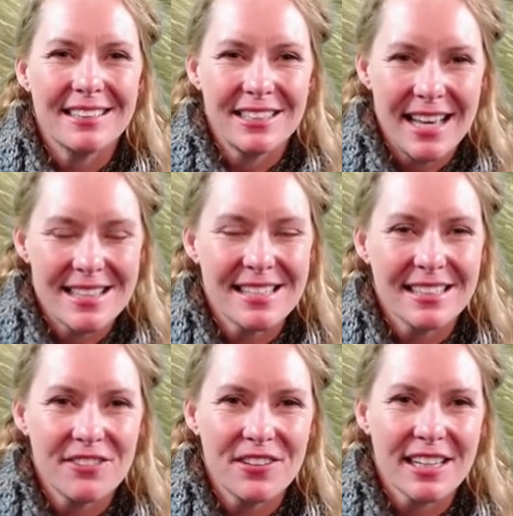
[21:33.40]
into that
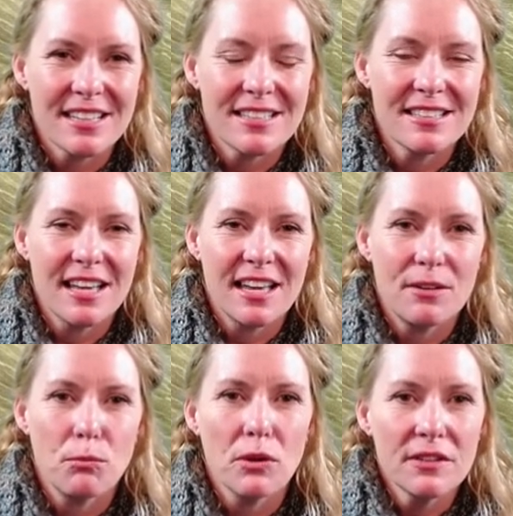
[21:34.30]
significance.
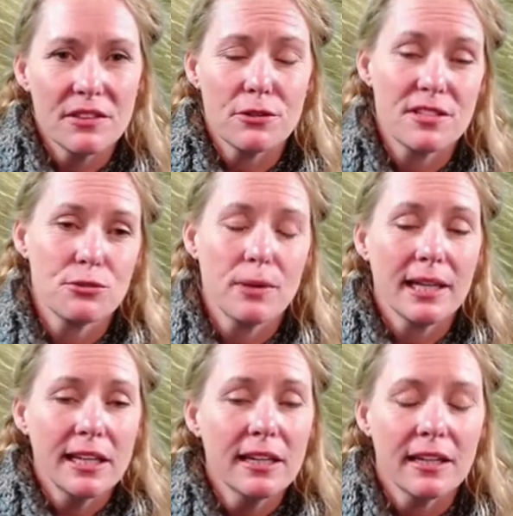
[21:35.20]
And one of those is
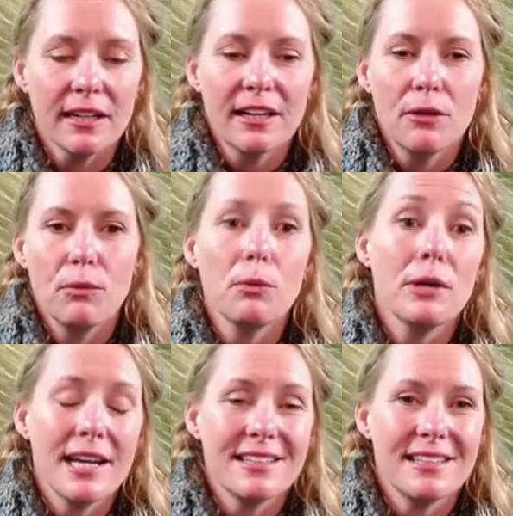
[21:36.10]
right here, where
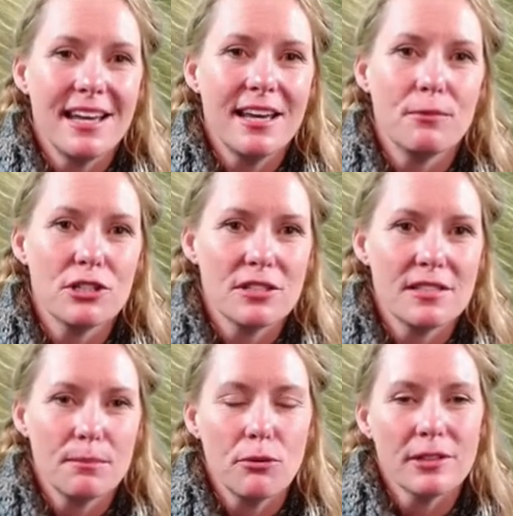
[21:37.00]
we're at today, which
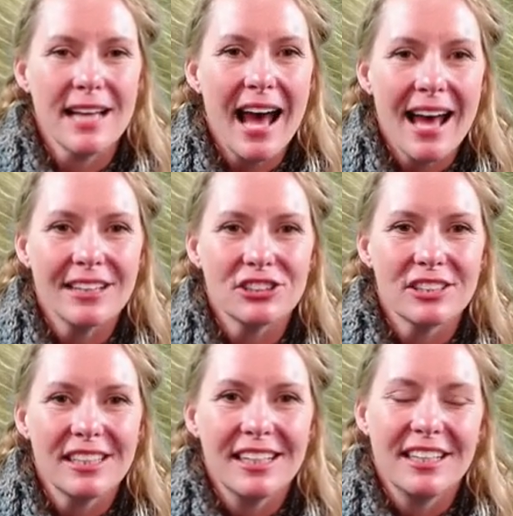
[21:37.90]
is the
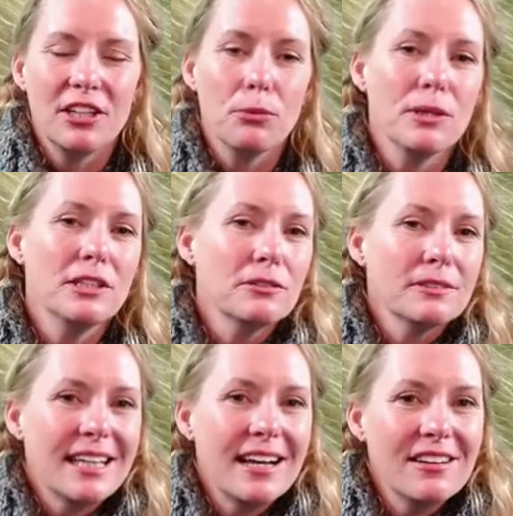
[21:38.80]
portage. You know, we
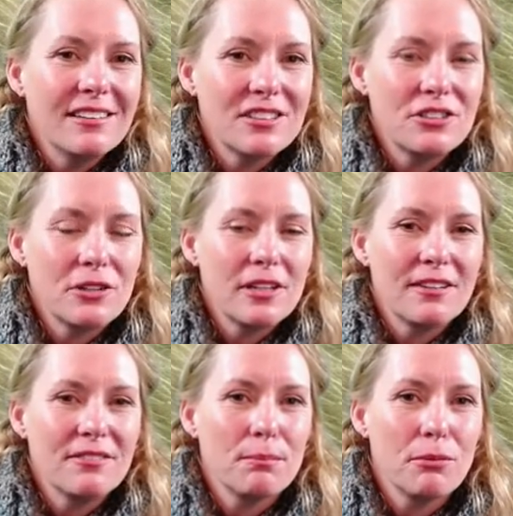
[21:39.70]
don't tell the story
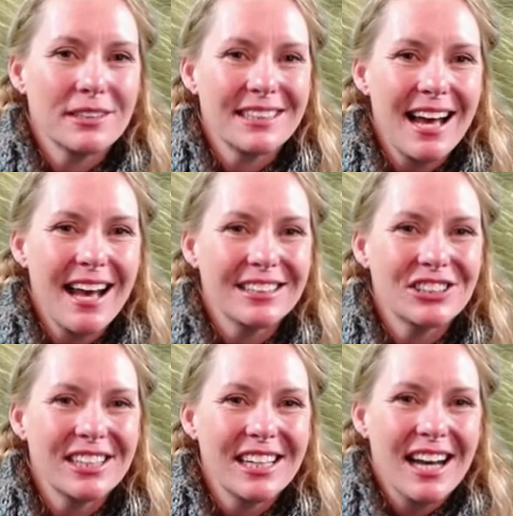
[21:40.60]
of the
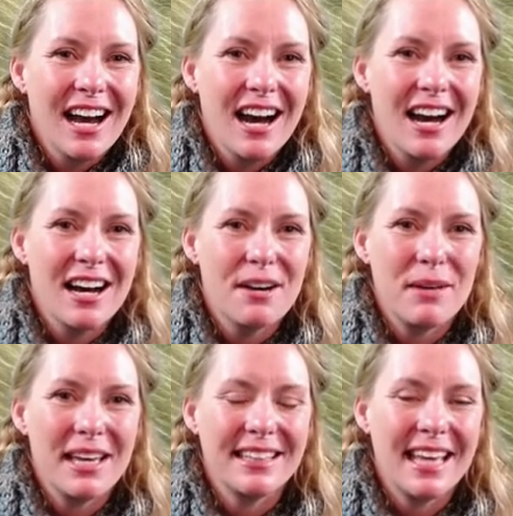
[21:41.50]
portage um,
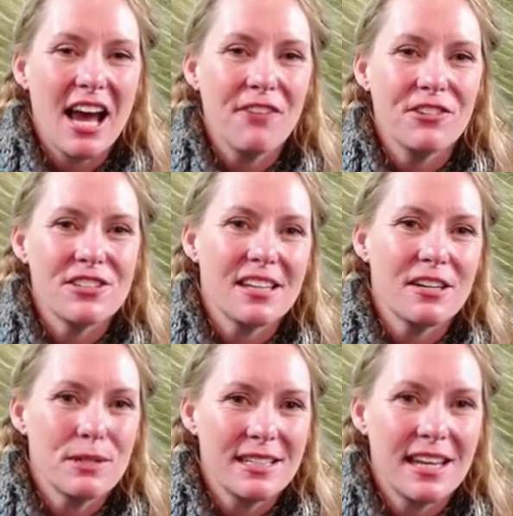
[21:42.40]
and the efforts
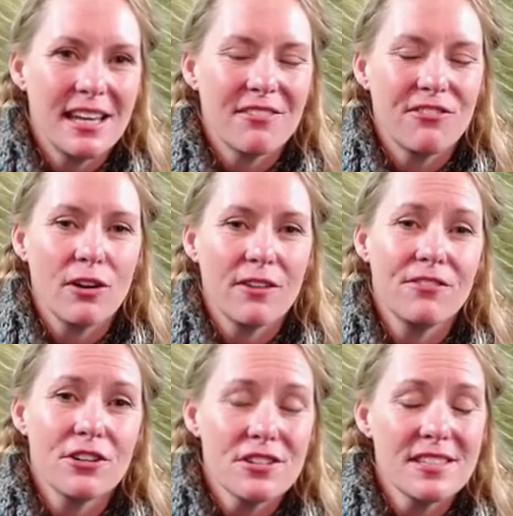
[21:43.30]
it would take for
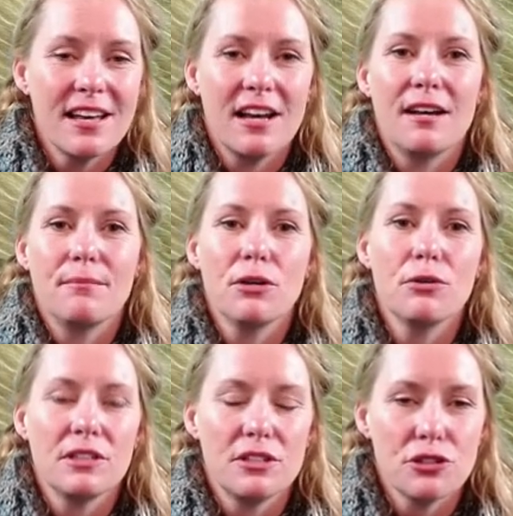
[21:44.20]
first um, the
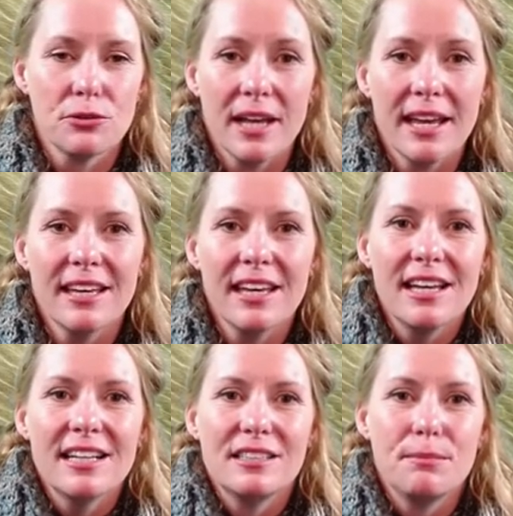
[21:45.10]

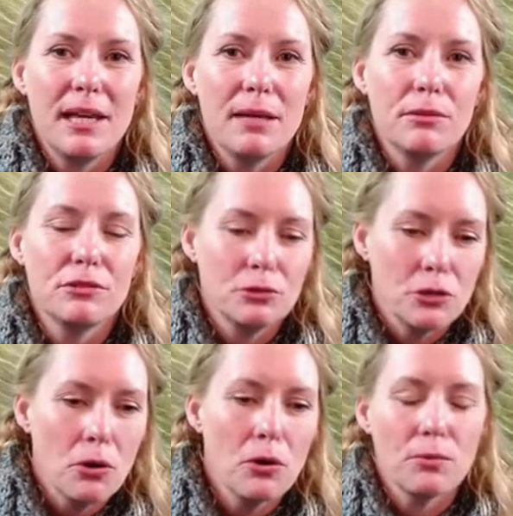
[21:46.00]
Haudenosaunee to be able to
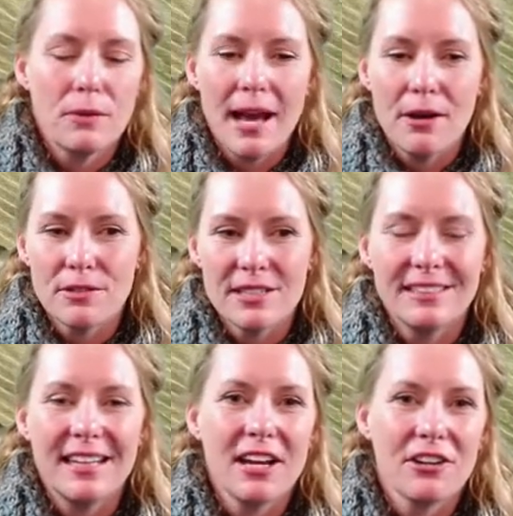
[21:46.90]
go around
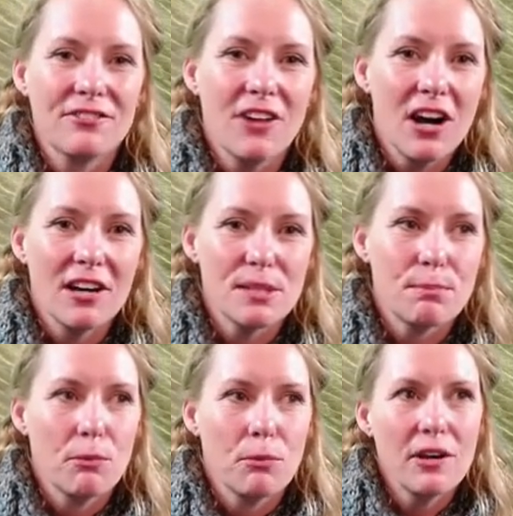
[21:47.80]
Niagara Falls,
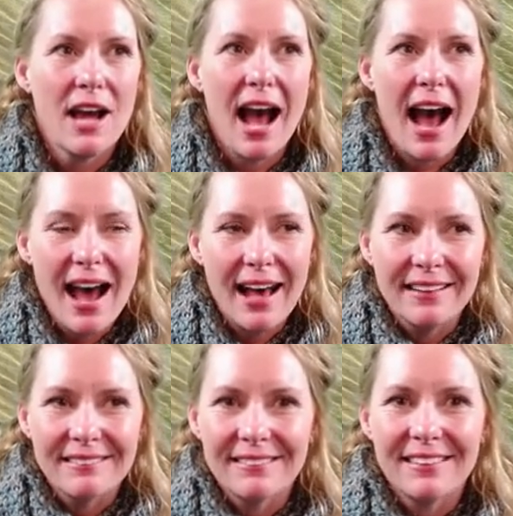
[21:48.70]
but we're
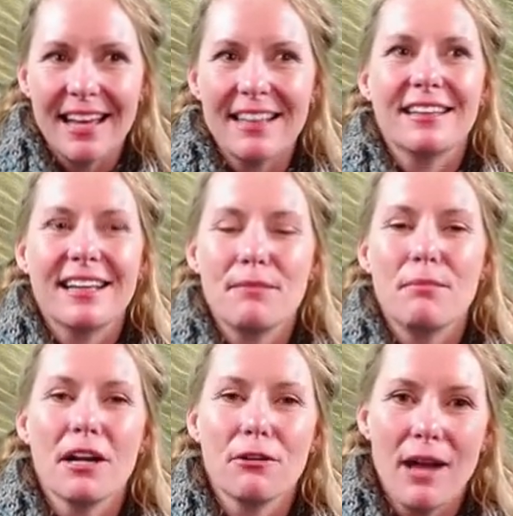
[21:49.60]
on that
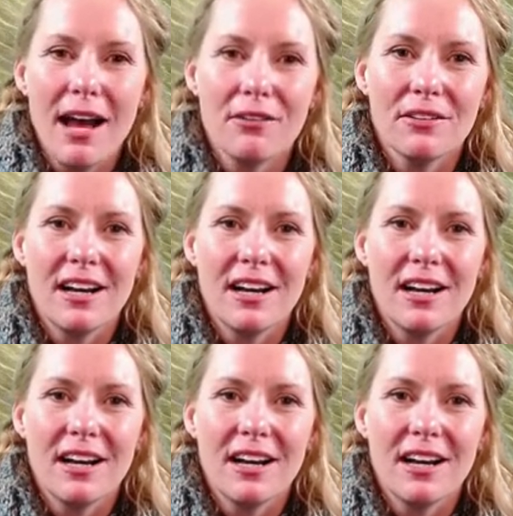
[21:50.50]
landmark route,